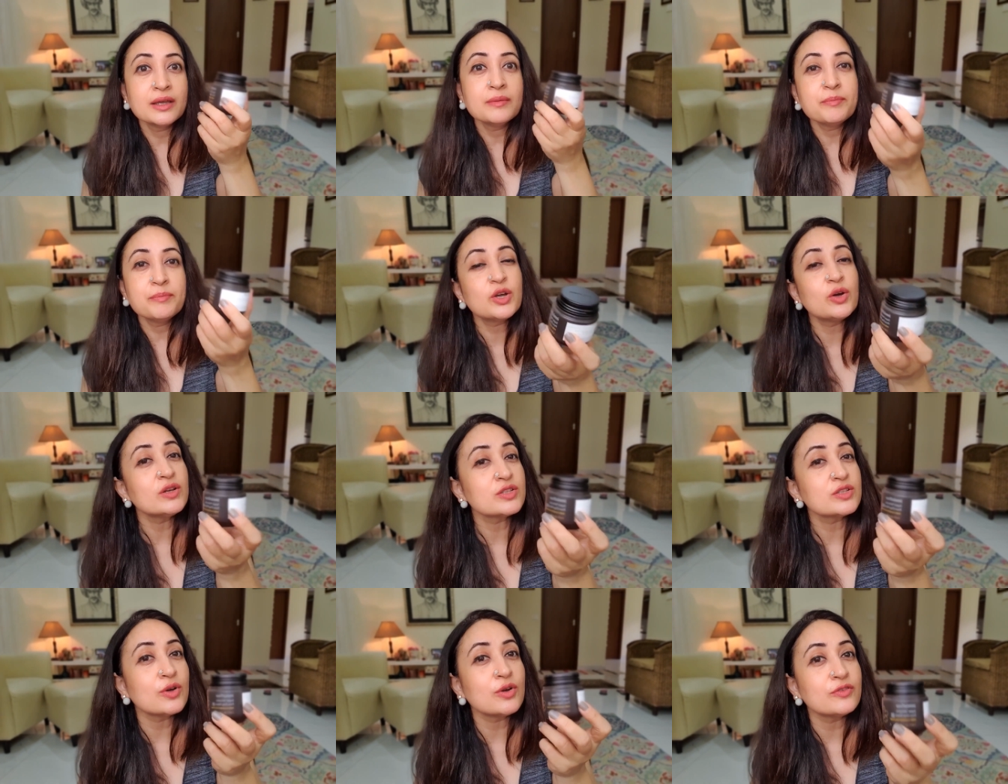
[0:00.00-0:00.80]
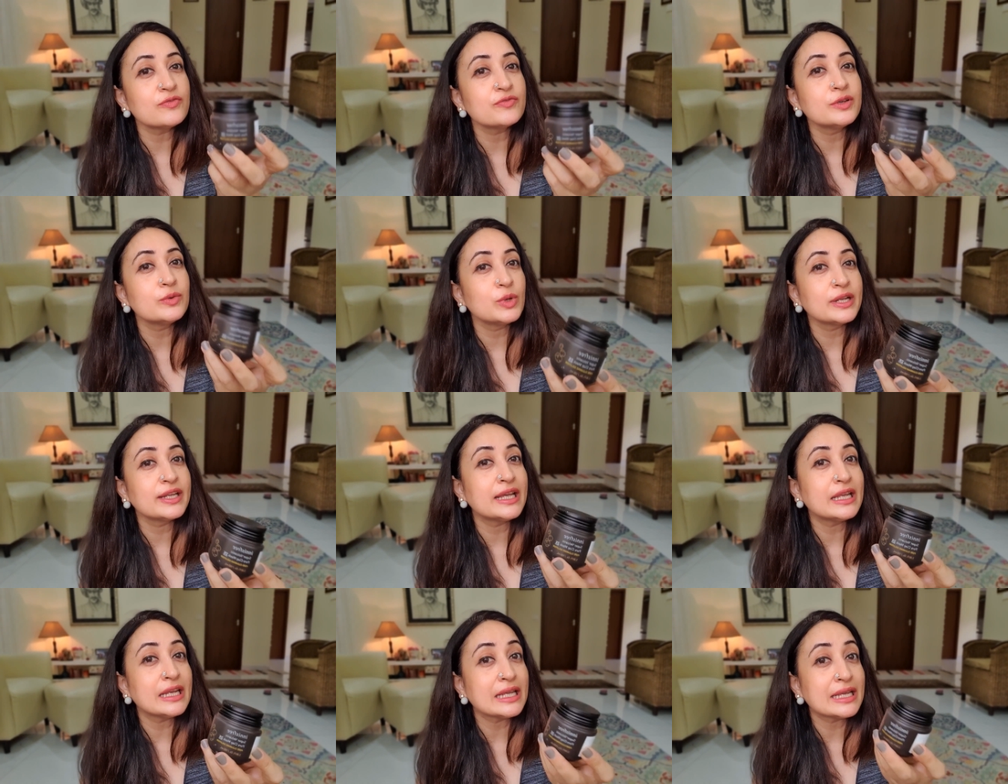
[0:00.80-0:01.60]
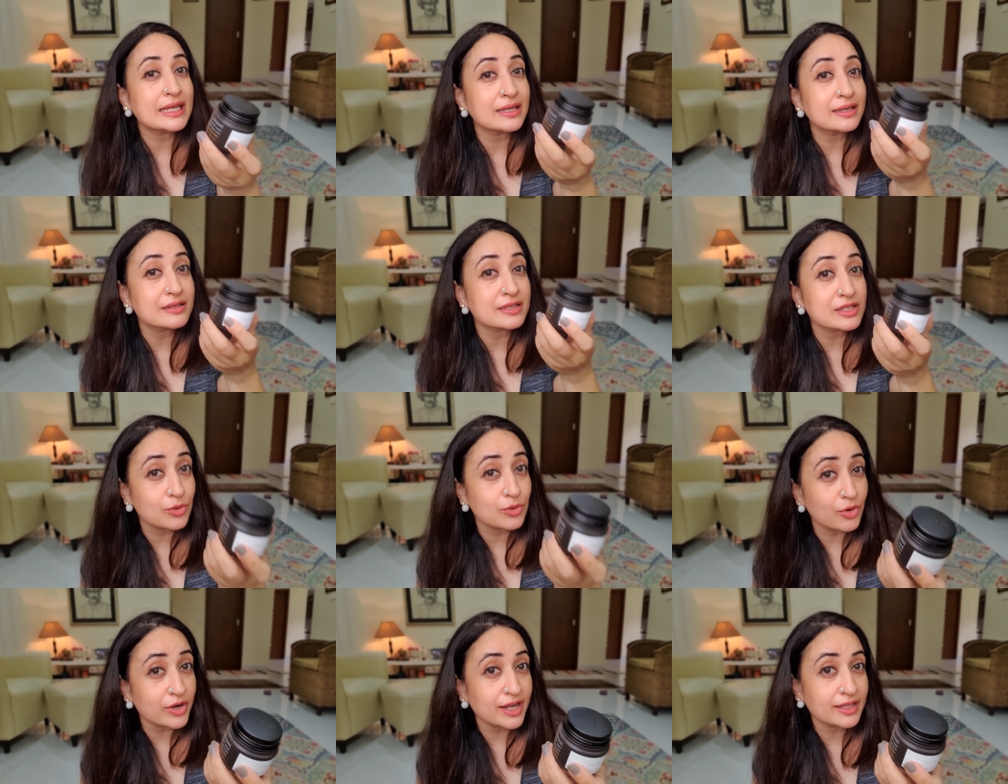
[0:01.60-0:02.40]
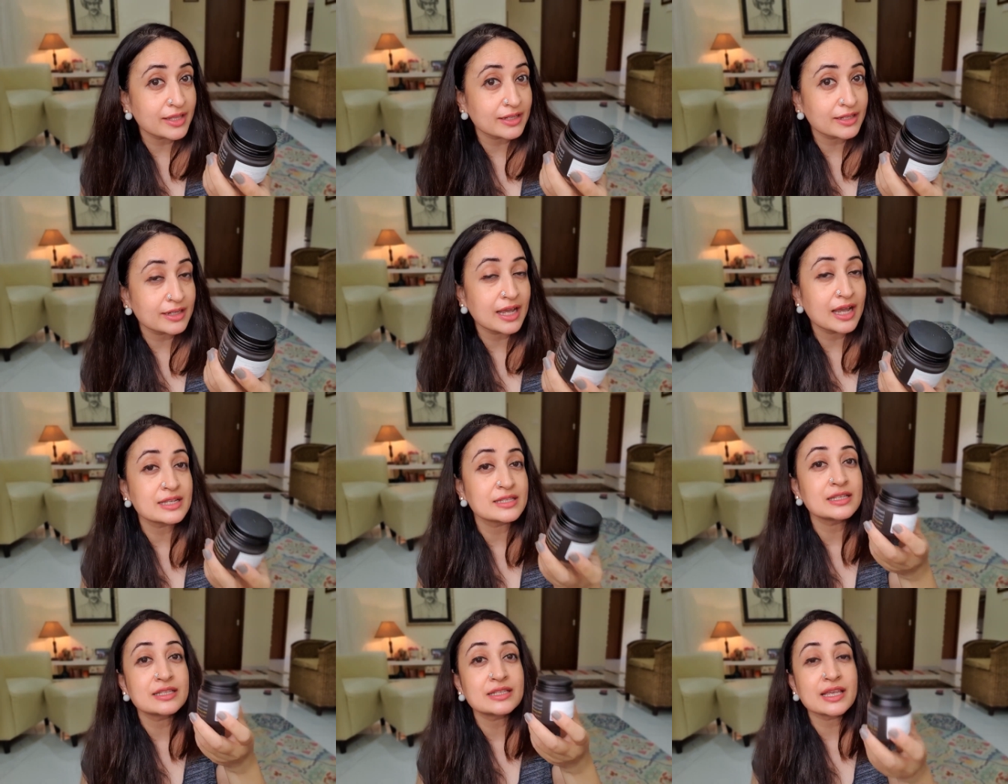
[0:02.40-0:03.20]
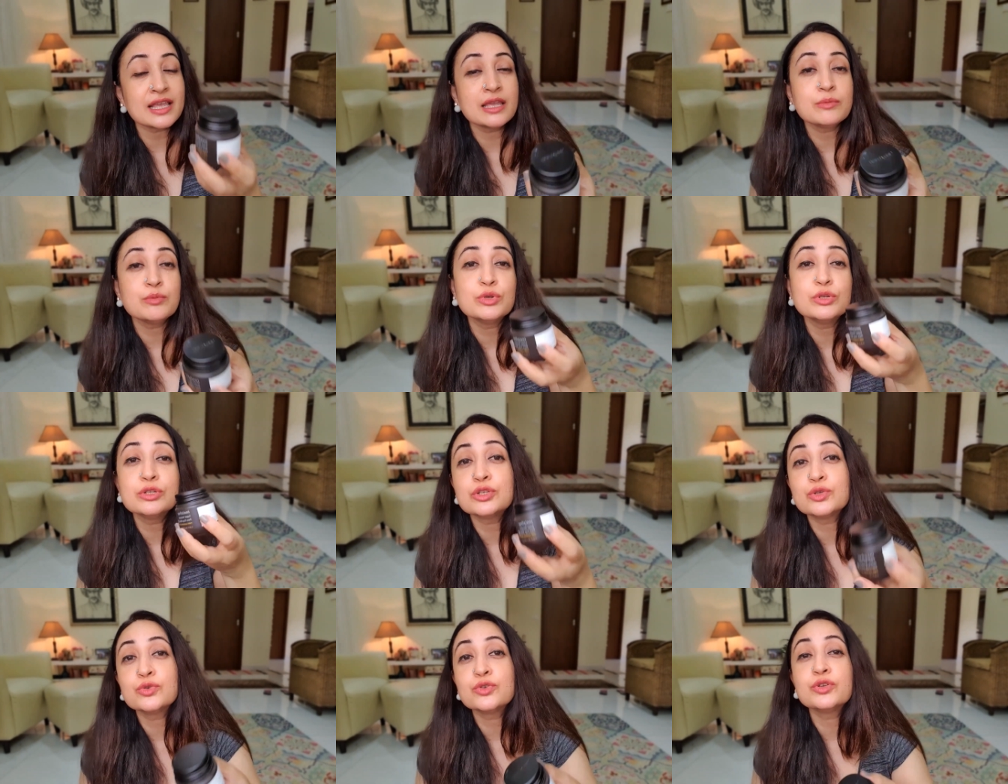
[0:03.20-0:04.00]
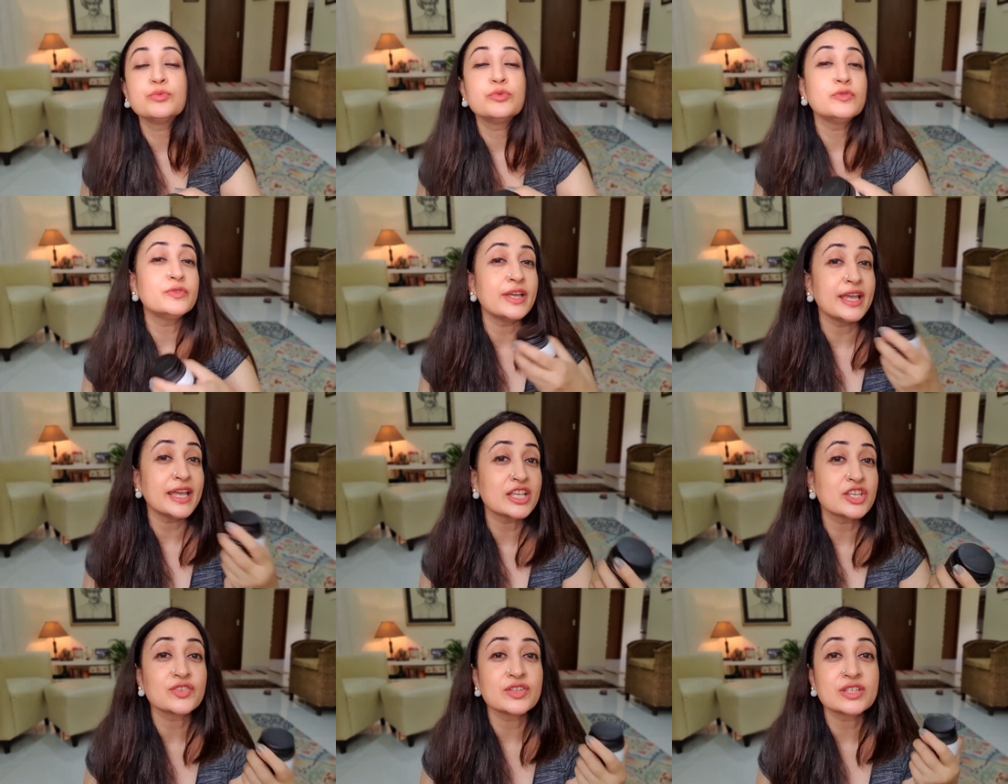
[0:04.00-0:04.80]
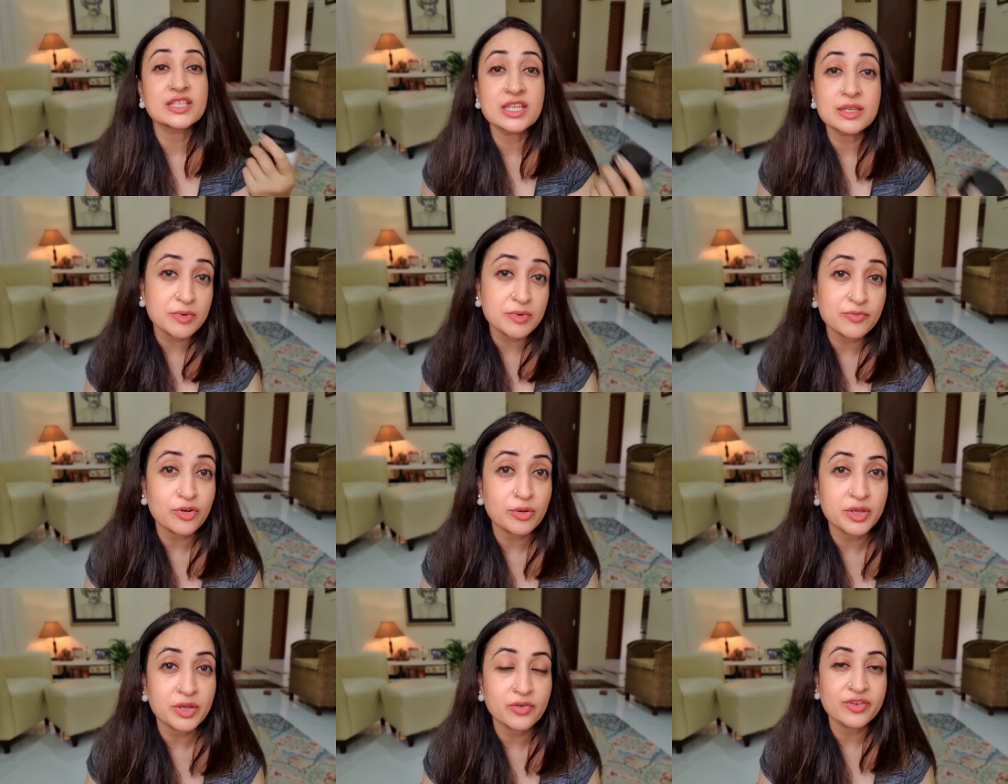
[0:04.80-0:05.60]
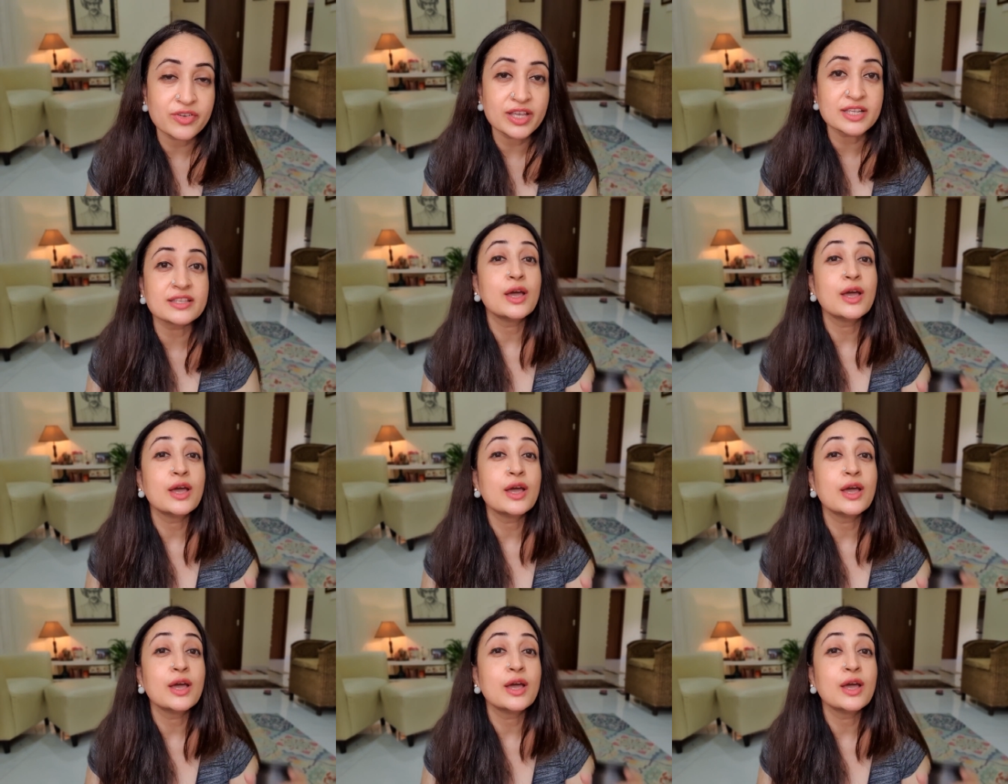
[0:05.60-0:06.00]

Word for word: because of the volcanic scoria that it has it's able to remove the extra sebum from your face